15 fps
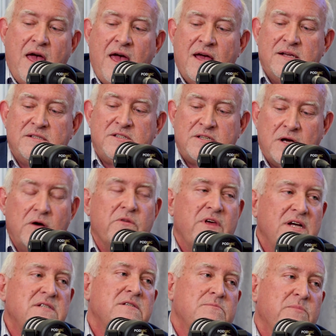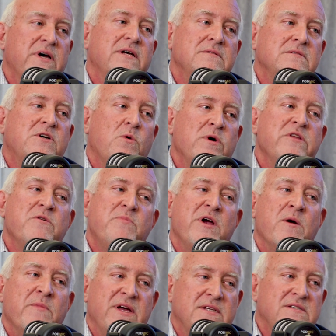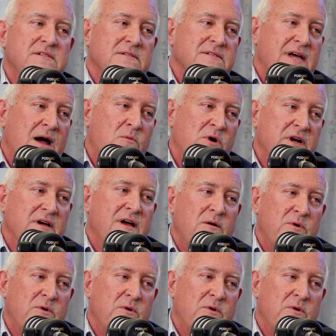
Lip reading: And so but going to the pyramids, I want to go.